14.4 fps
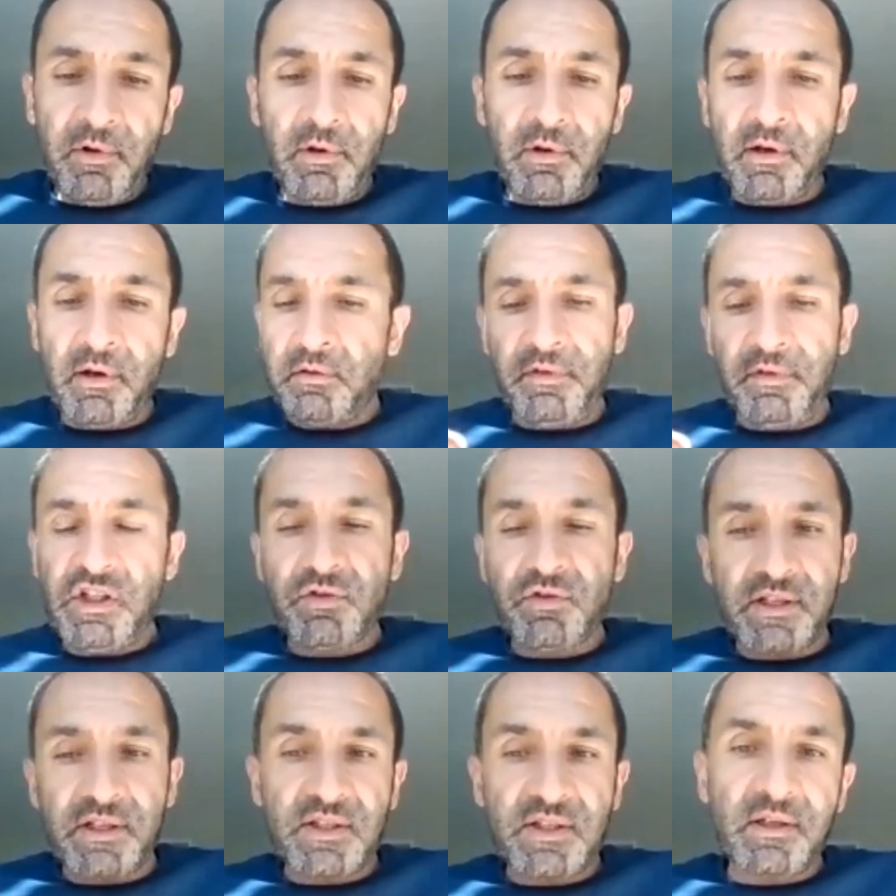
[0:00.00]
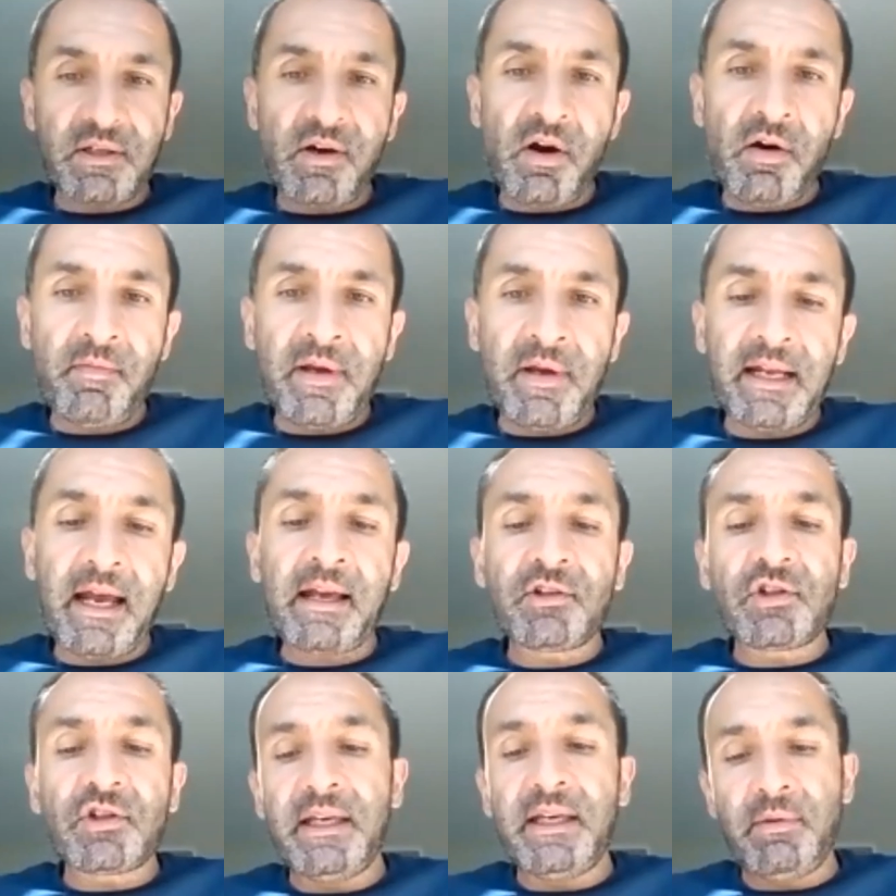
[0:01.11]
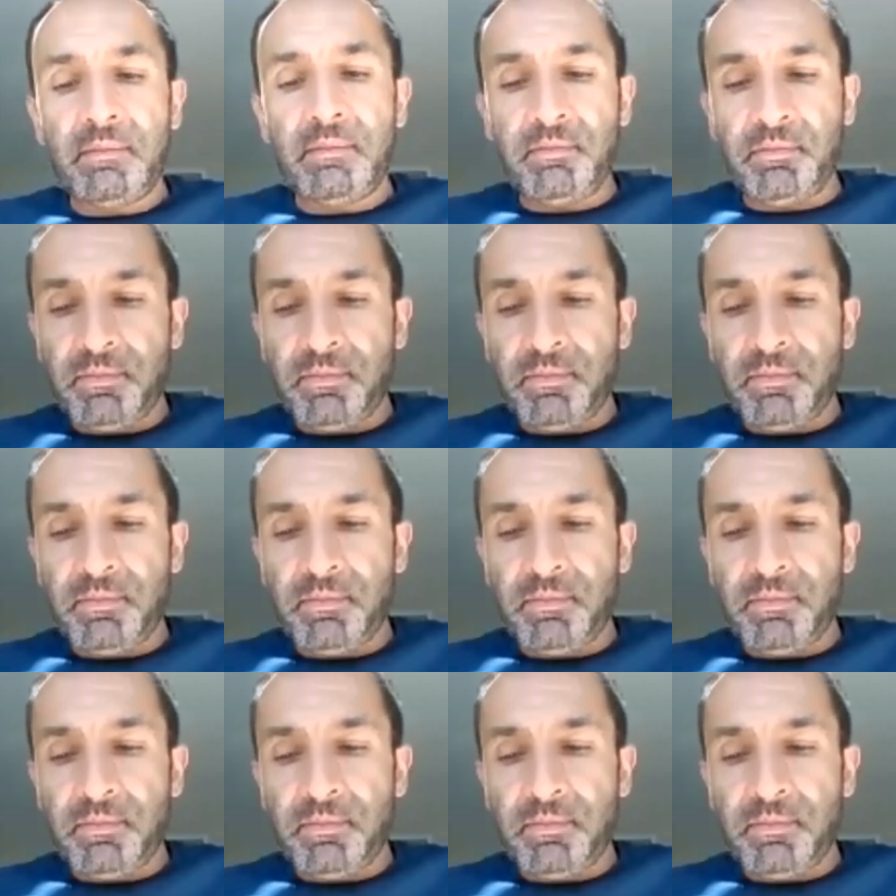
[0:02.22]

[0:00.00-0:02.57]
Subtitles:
on VigiTrust.com, and actually